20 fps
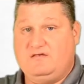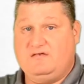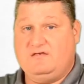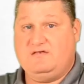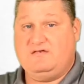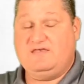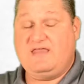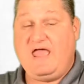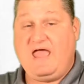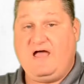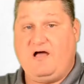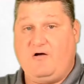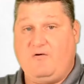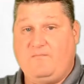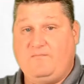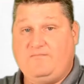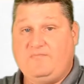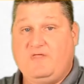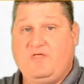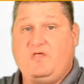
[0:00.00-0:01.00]
Now,
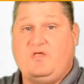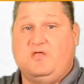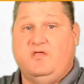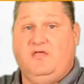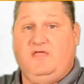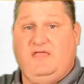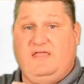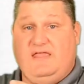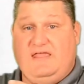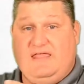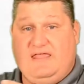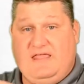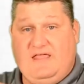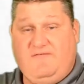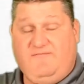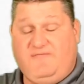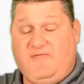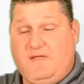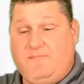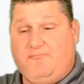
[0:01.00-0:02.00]

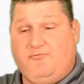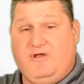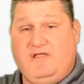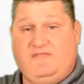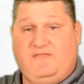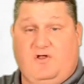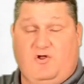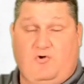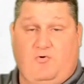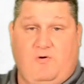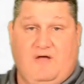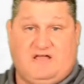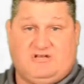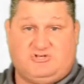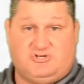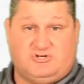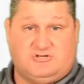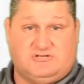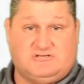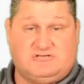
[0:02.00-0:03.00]
if they bring their
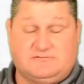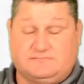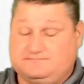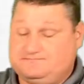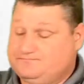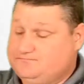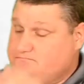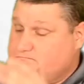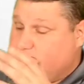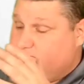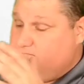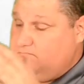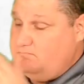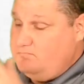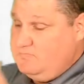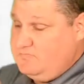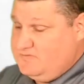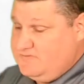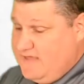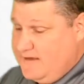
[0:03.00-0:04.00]
questions,
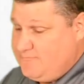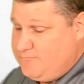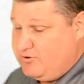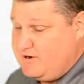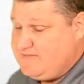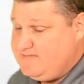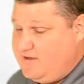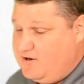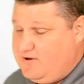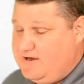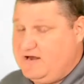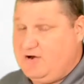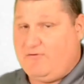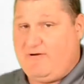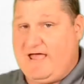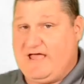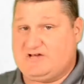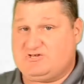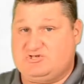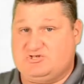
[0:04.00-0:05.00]
they bring their
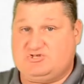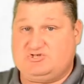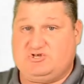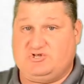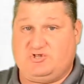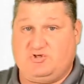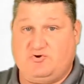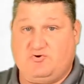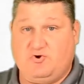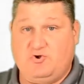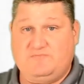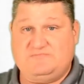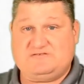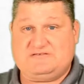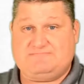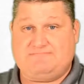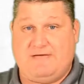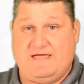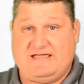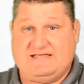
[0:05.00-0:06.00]
interactions to the group
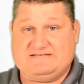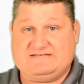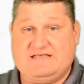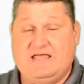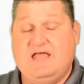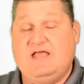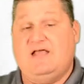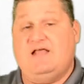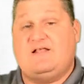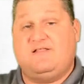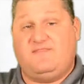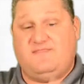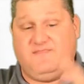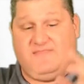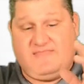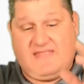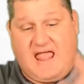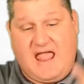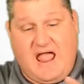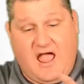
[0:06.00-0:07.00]
space,
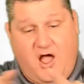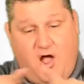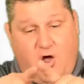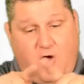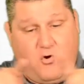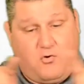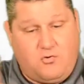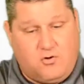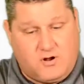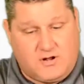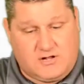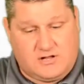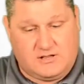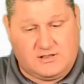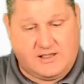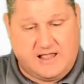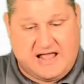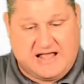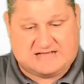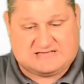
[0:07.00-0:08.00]
now
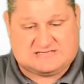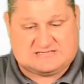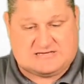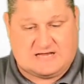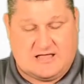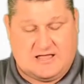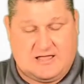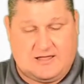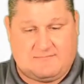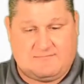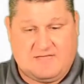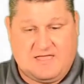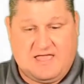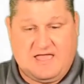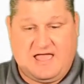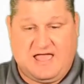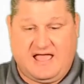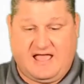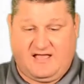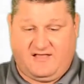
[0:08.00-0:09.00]
class time
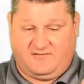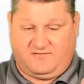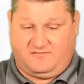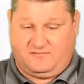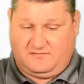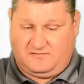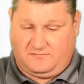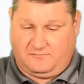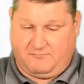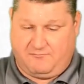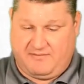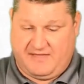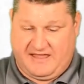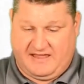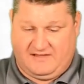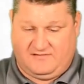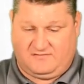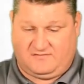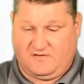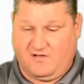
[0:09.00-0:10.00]
has
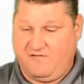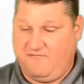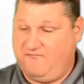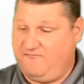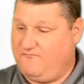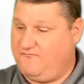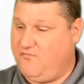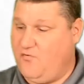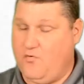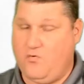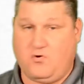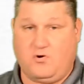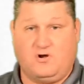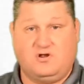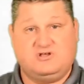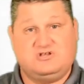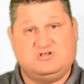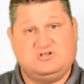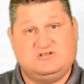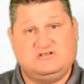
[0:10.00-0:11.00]
space
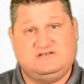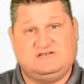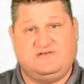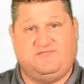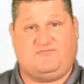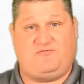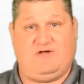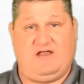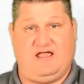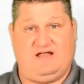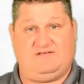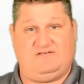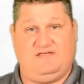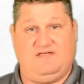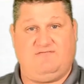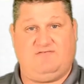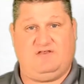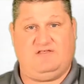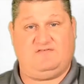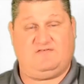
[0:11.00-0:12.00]
for different
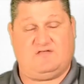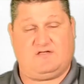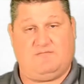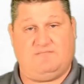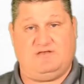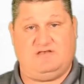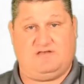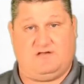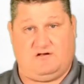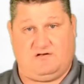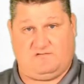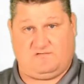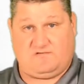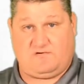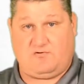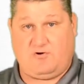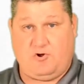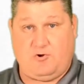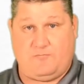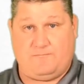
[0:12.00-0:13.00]
activities that can be done as a
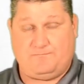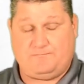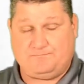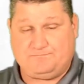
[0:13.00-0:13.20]
group.